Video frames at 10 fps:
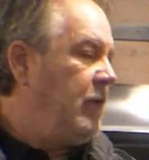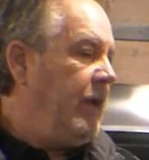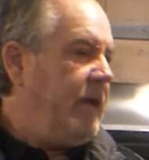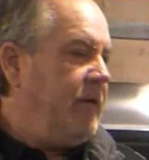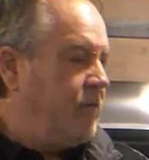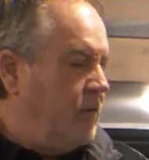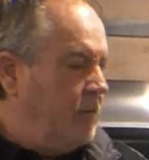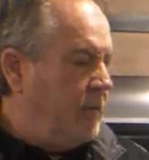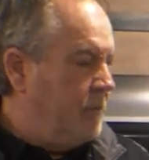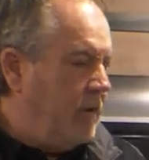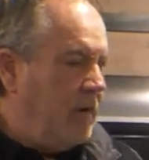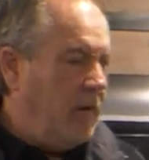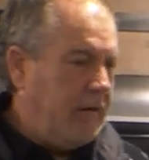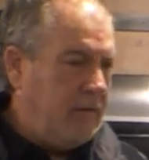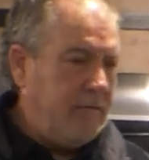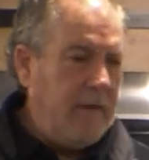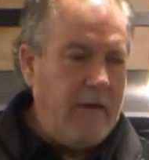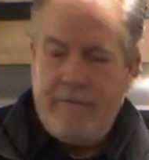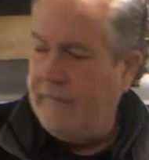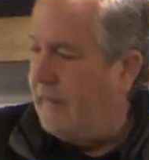Plenty of room to put all your
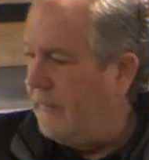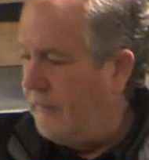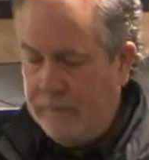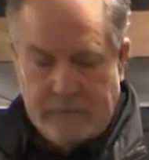stuff.